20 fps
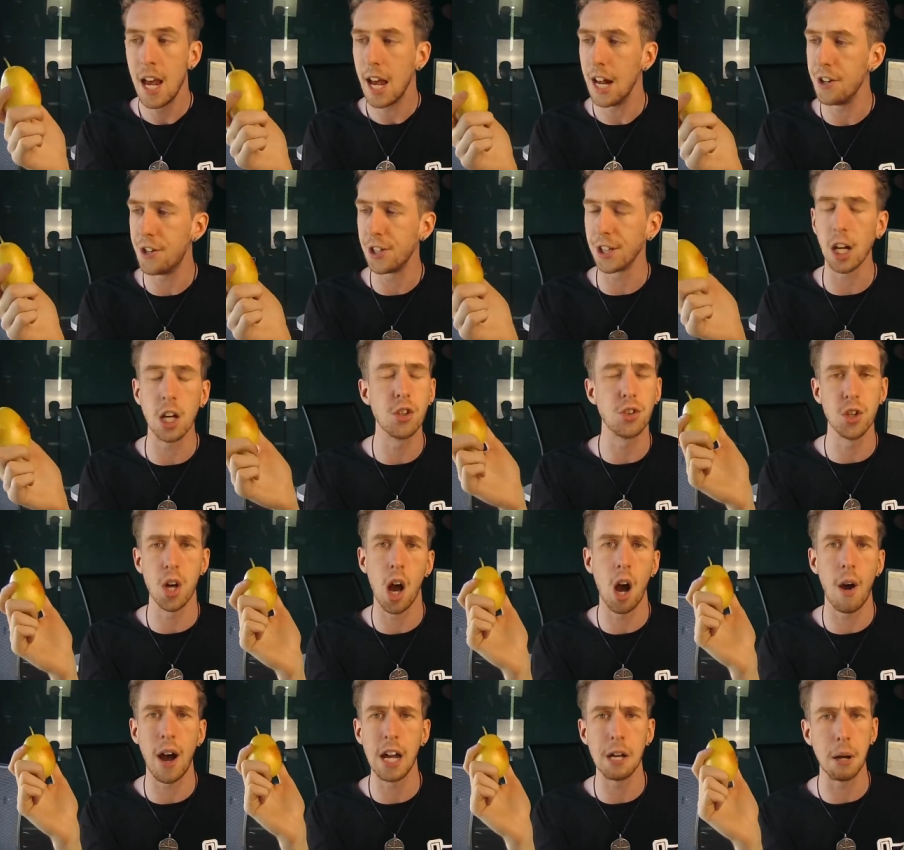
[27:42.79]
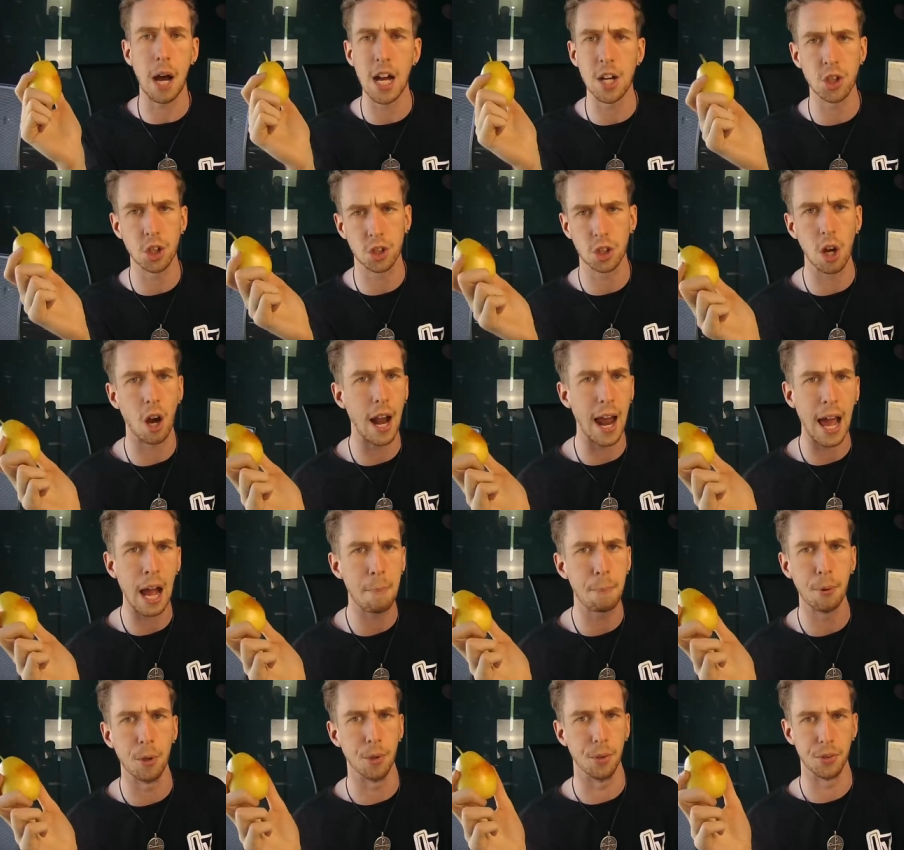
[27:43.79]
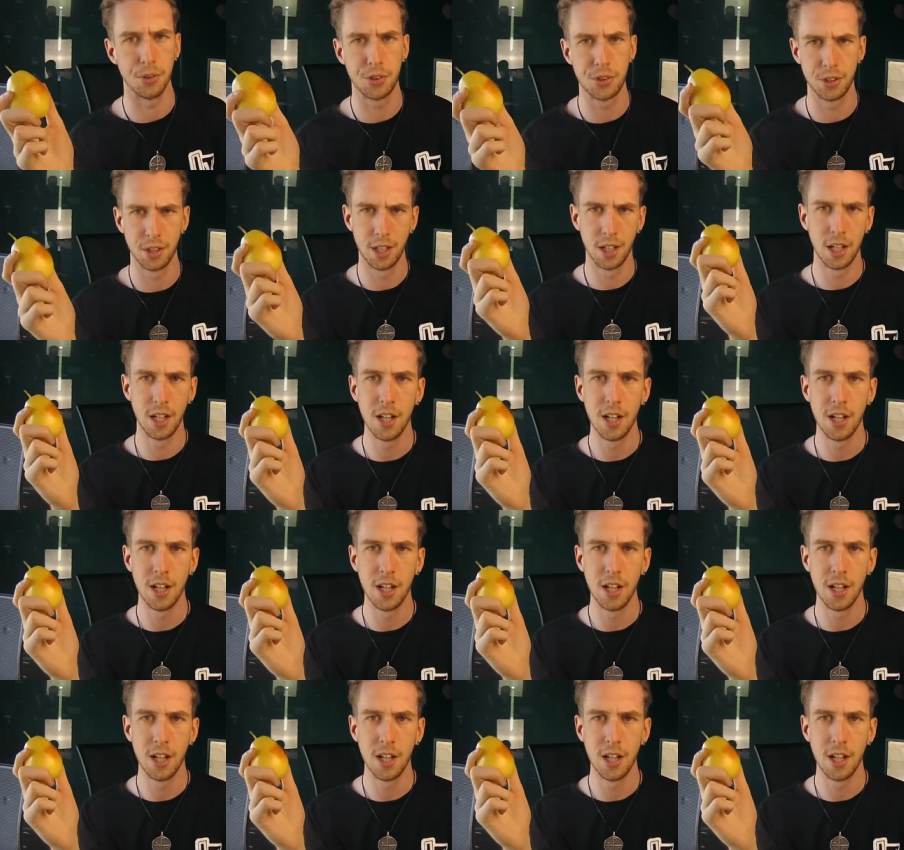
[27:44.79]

And she goes, no, I, I just got apples.